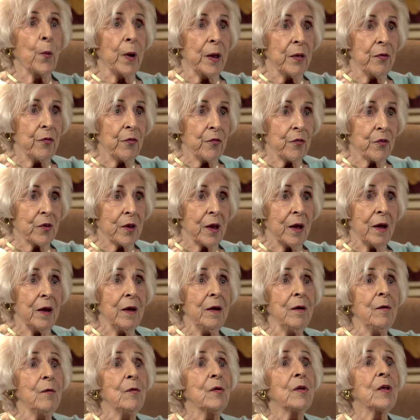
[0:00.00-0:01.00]

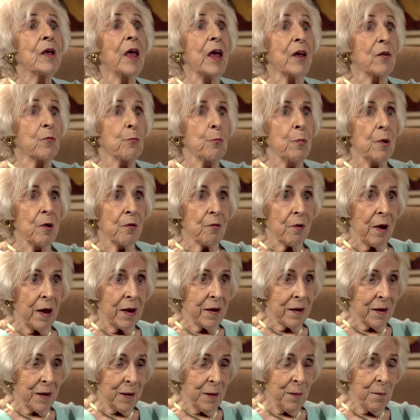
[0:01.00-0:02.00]
Wednesday. Get me
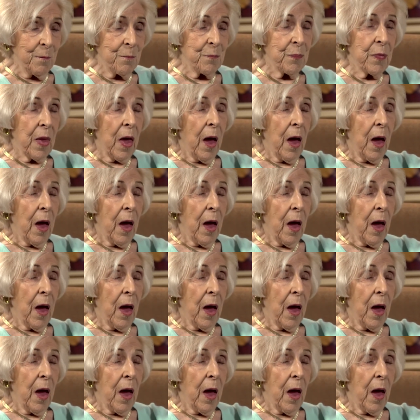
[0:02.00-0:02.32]
ready.